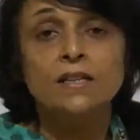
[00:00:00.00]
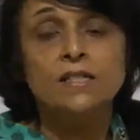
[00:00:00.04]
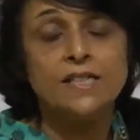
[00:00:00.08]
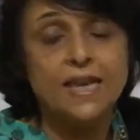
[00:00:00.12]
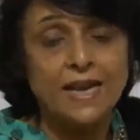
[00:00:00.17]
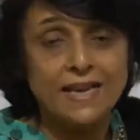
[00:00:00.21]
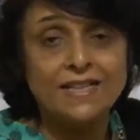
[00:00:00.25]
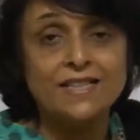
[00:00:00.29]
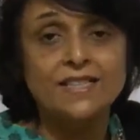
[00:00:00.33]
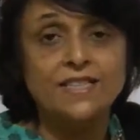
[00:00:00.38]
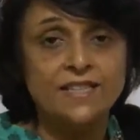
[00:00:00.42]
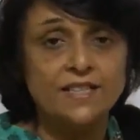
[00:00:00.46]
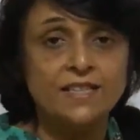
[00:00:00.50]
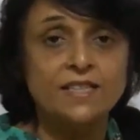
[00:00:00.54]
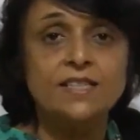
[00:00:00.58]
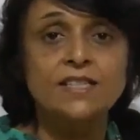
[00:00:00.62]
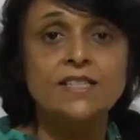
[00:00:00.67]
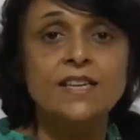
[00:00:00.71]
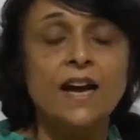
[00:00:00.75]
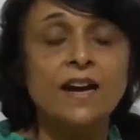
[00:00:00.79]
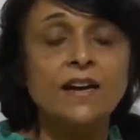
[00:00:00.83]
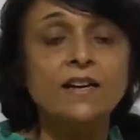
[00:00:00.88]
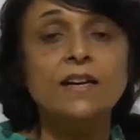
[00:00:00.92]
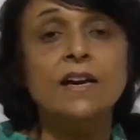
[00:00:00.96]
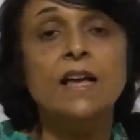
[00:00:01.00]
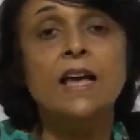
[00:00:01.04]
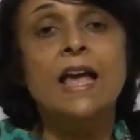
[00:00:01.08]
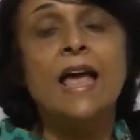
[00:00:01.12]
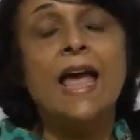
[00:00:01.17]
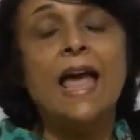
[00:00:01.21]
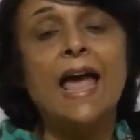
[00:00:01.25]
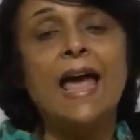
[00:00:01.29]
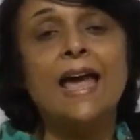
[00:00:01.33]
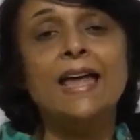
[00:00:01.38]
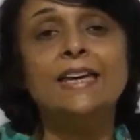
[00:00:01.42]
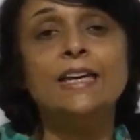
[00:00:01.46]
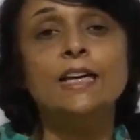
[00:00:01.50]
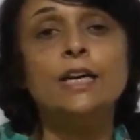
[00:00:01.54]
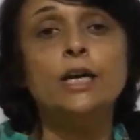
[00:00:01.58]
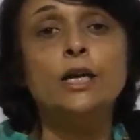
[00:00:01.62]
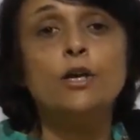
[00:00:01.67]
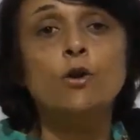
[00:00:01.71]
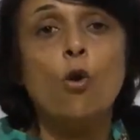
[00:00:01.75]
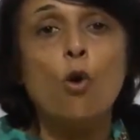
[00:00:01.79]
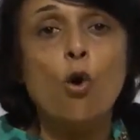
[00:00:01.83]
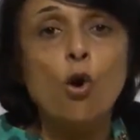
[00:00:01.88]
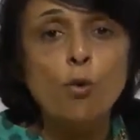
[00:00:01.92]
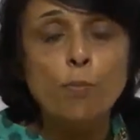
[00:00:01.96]
Stensen's duct, and
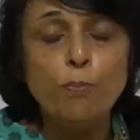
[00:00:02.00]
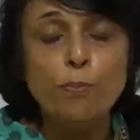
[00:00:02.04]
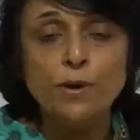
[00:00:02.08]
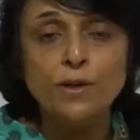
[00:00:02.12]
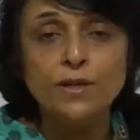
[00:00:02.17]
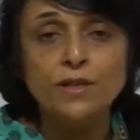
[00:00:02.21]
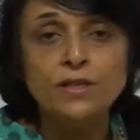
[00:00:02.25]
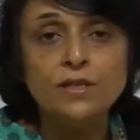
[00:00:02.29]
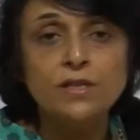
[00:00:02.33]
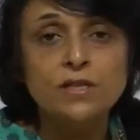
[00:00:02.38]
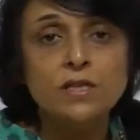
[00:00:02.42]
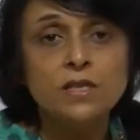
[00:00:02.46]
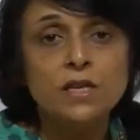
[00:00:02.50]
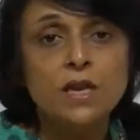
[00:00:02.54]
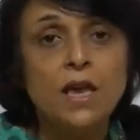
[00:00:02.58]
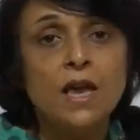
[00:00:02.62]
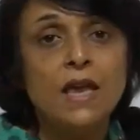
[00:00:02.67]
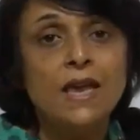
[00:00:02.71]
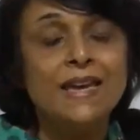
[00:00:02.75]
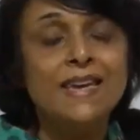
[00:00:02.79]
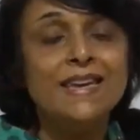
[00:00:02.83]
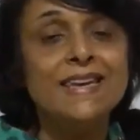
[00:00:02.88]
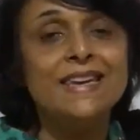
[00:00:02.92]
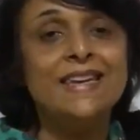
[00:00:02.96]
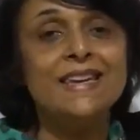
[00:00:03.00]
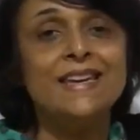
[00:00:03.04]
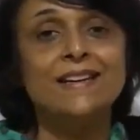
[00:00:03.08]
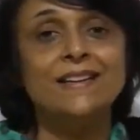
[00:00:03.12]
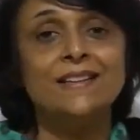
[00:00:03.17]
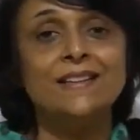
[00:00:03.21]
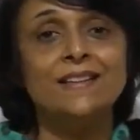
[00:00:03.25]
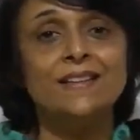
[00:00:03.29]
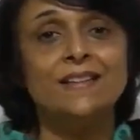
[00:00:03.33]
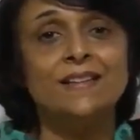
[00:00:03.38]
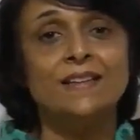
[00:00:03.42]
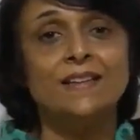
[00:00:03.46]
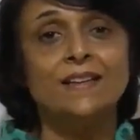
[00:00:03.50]
it opens near